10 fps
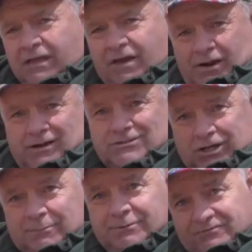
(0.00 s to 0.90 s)
And then on
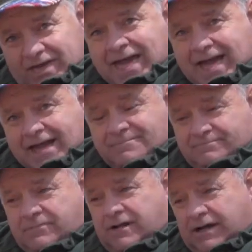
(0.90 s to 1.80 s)
top of that,
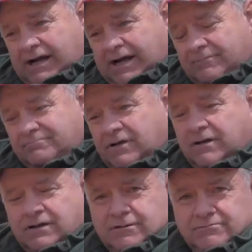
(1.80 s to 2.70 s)
uh,
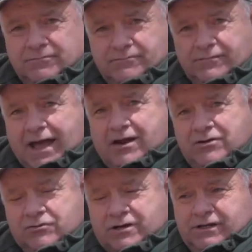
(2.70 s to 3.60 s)
now
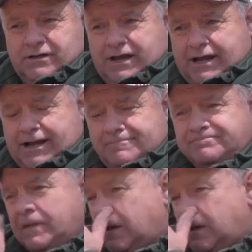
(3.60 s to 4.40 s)
you can uh,